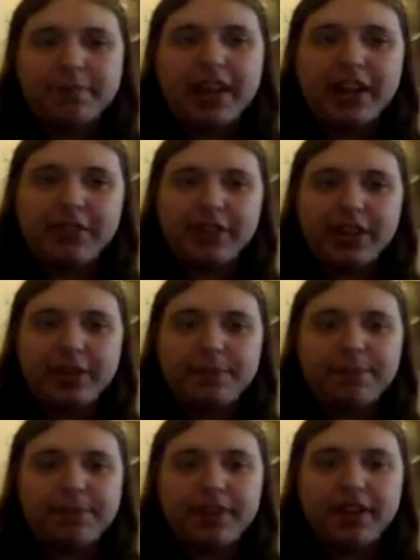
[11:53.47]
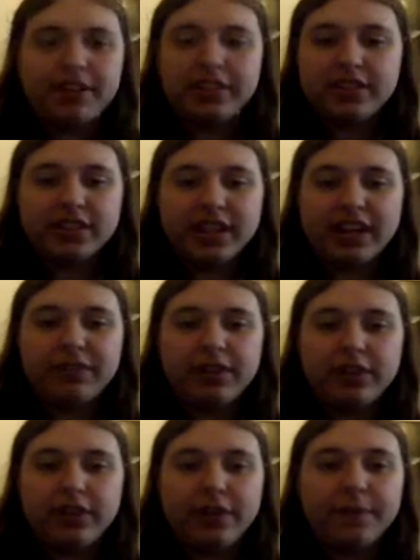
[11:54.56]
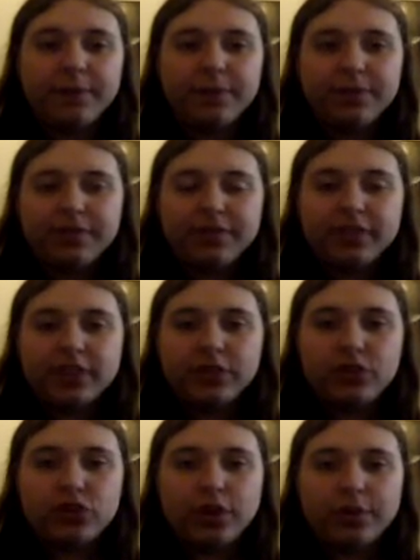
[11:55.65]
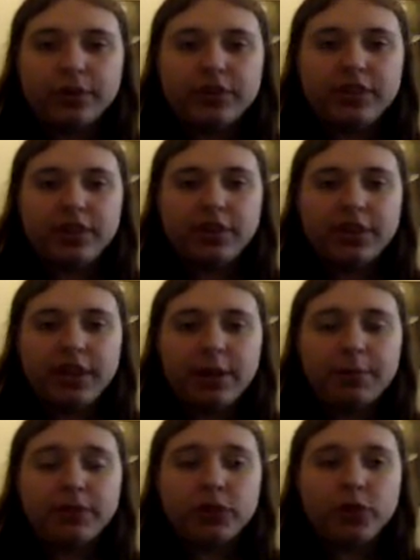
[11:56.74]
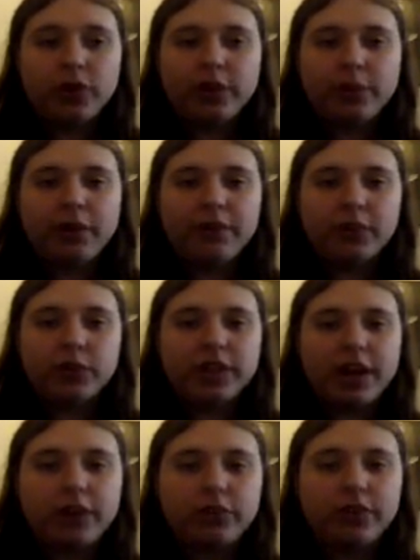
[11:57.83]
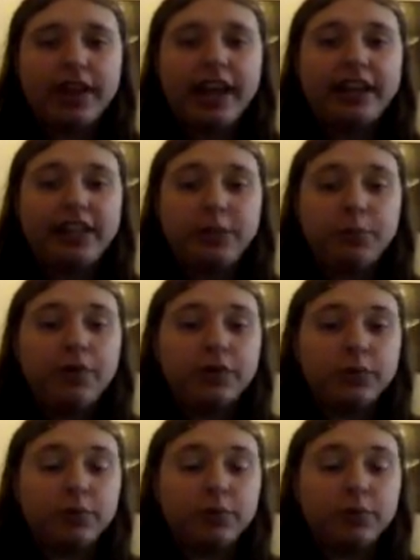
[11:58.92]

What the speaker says: kind of a little joke to the name of Sigourney Weaver's character in the Alien movies,